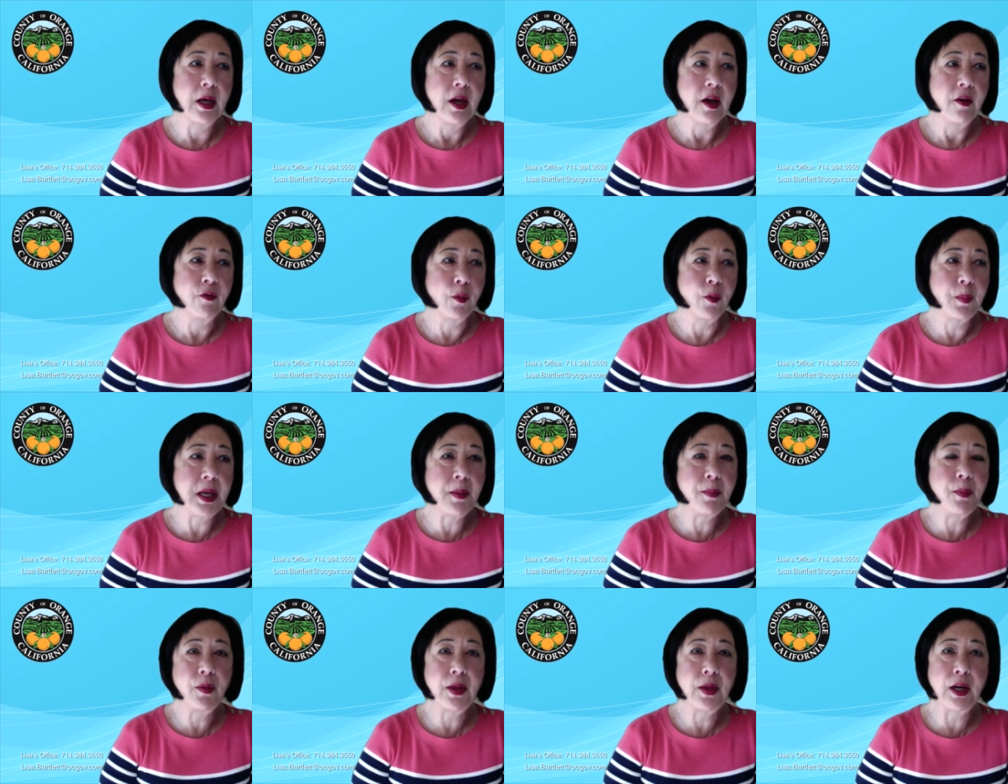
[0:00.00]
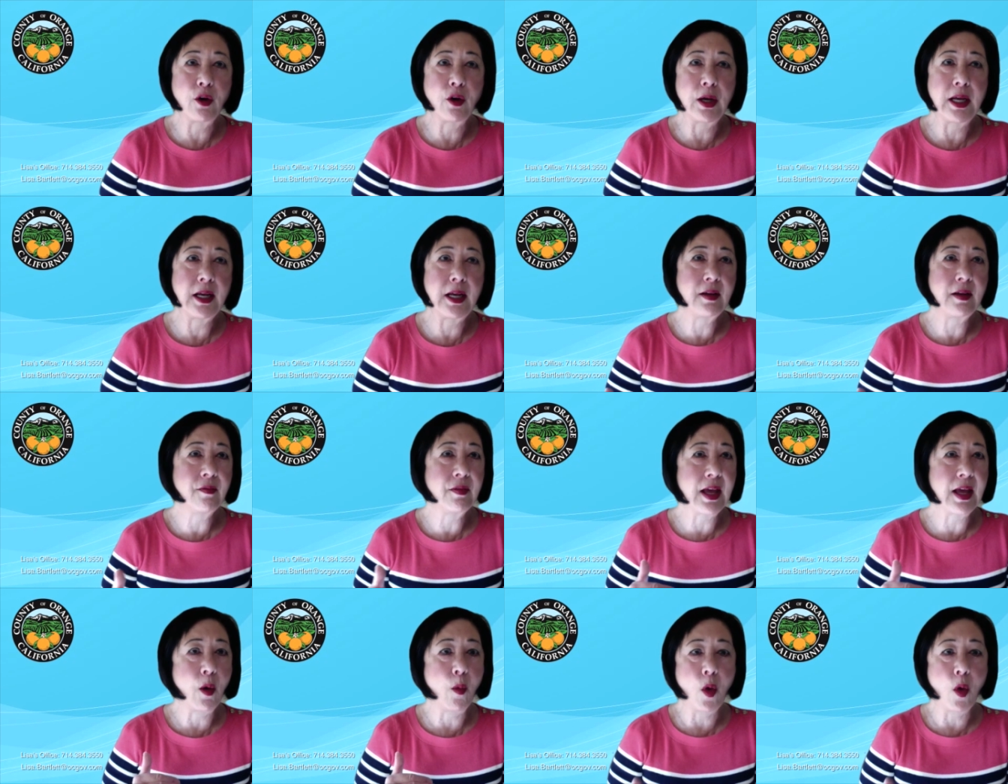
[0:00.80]
for people that are hitting
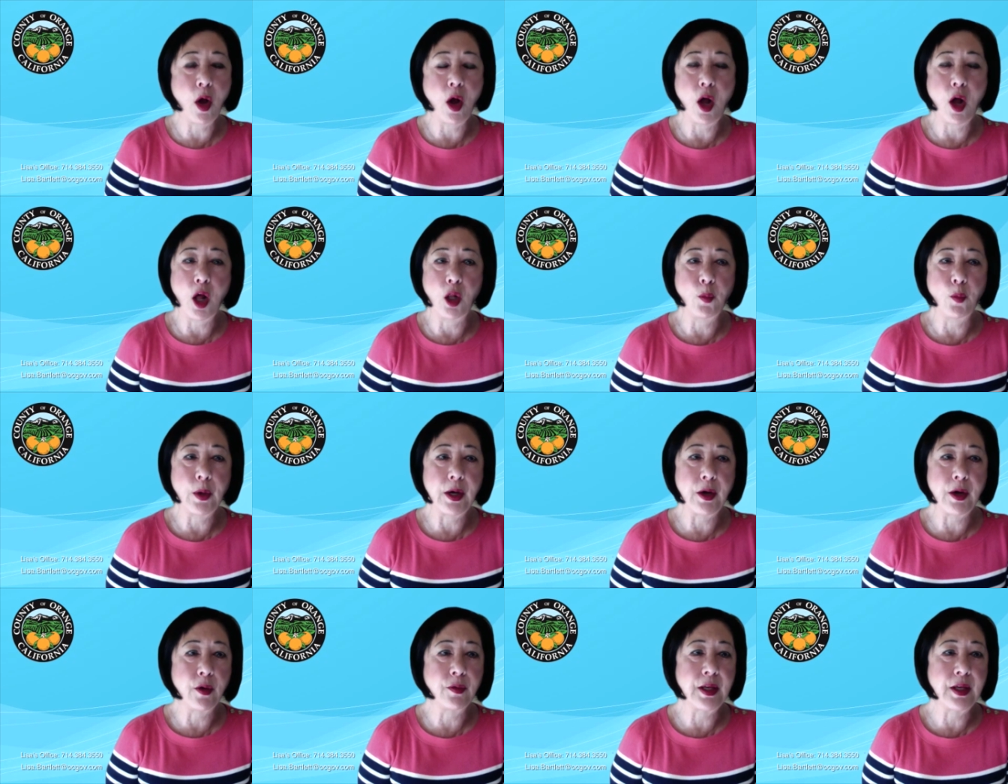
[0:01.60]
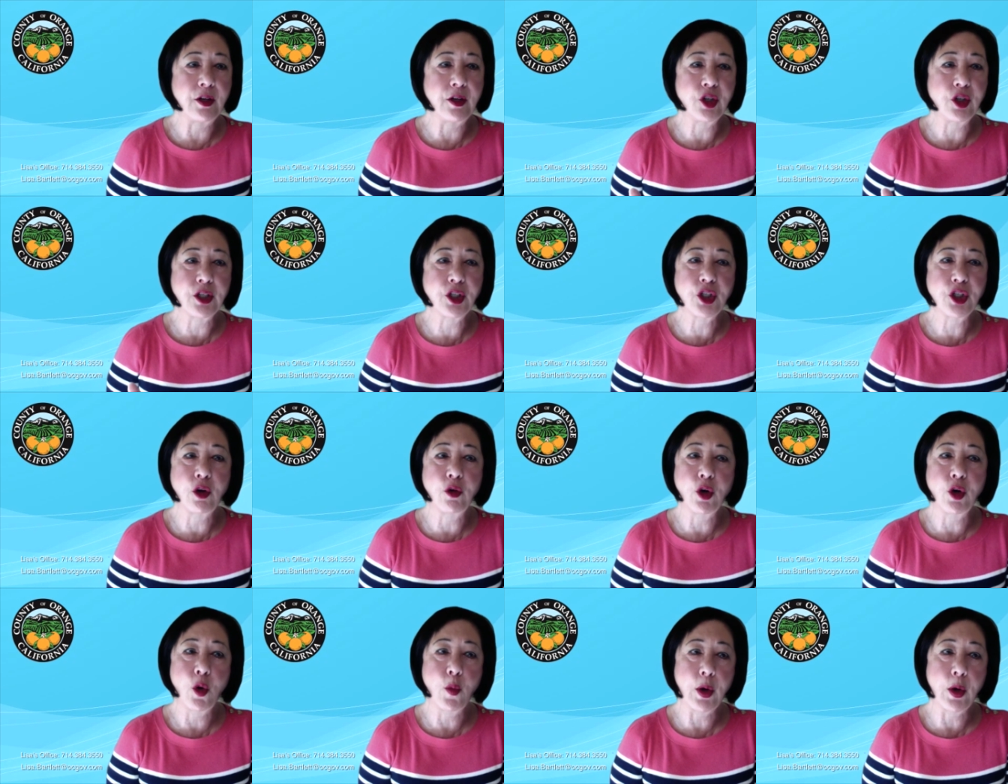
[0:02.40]
that wall where they just don't
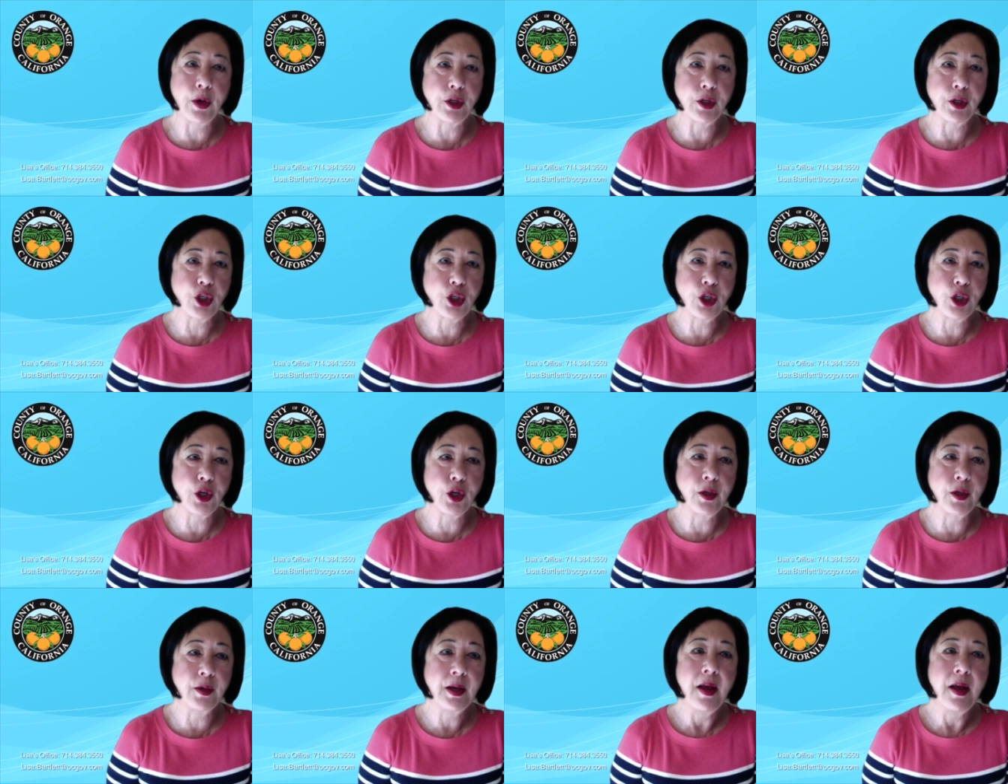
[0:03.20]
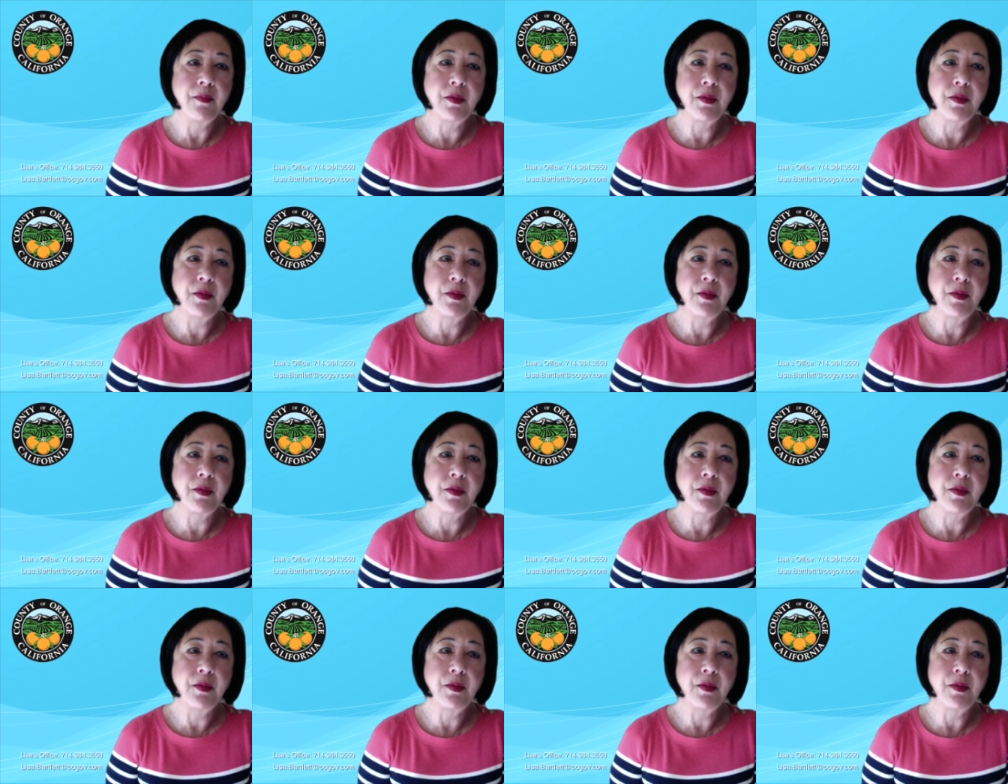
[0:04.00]
know where to turn,